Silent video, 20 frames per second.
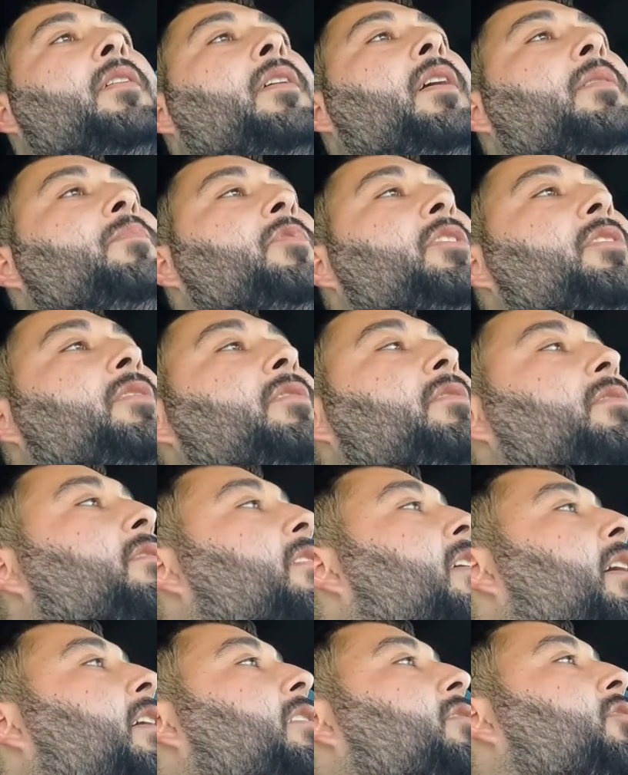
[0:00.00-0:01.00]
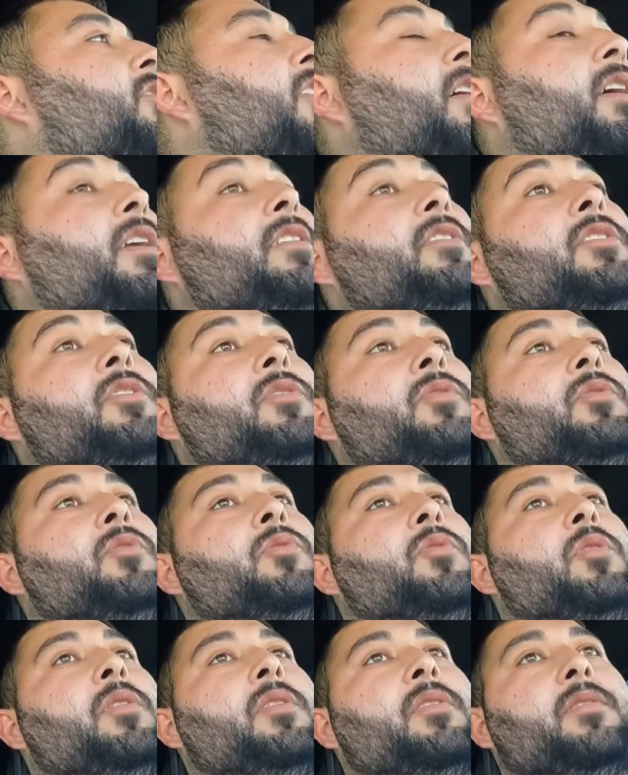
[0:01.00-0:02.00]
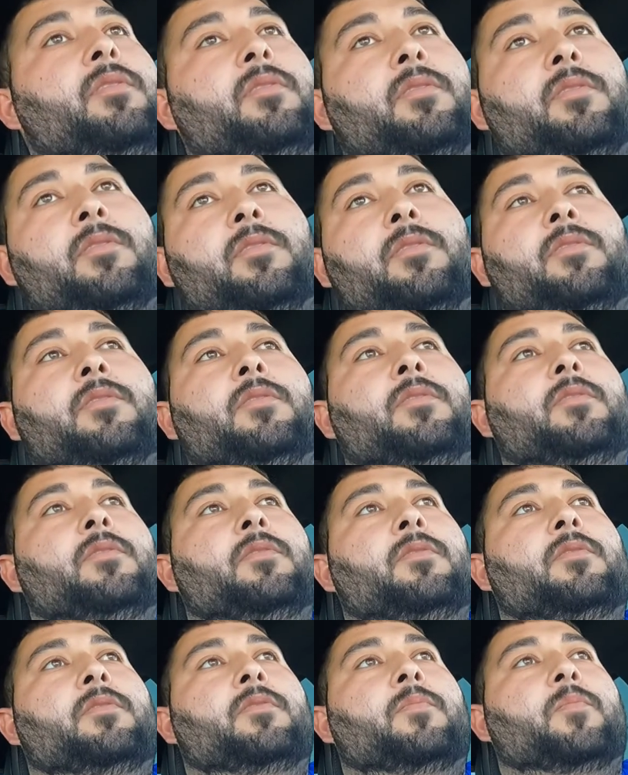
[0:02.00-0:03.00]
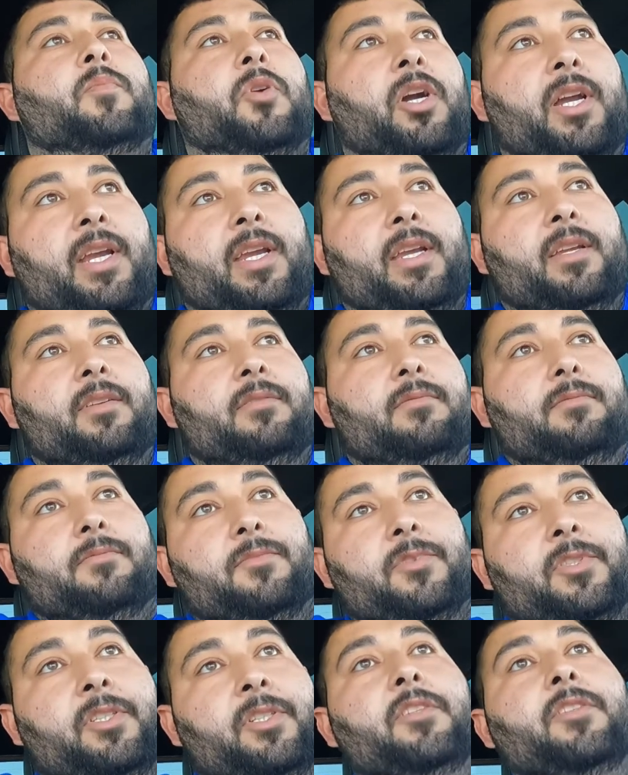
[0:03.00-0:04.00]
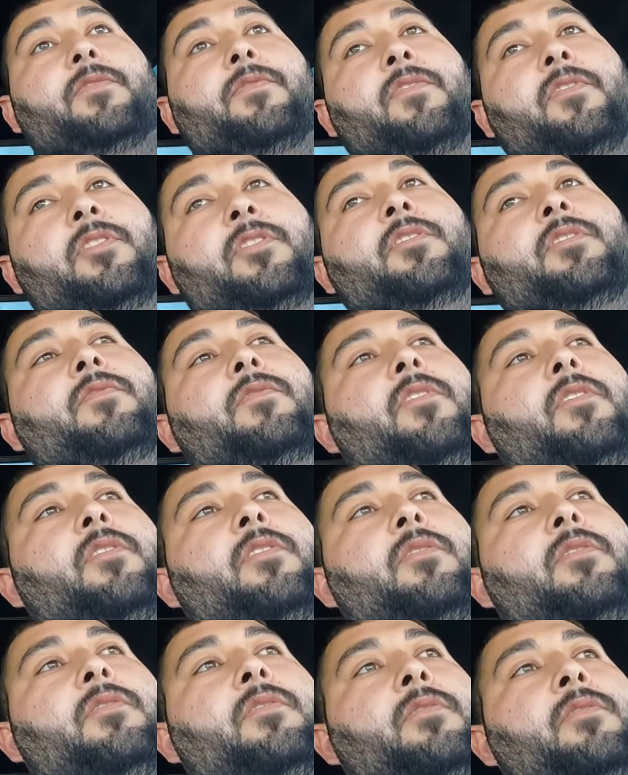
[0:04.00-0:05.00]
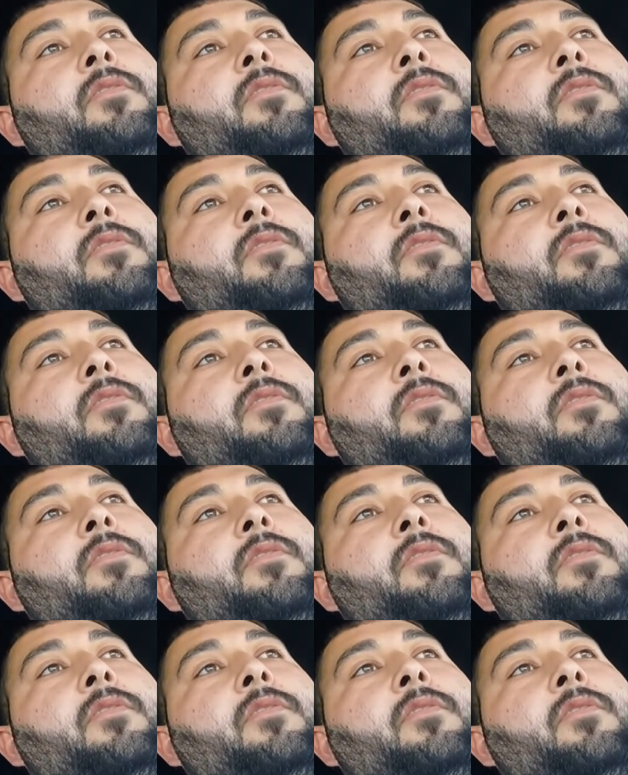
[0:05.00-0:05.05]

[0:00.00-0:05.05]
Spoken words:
I'm just not trying to break it, because first of all,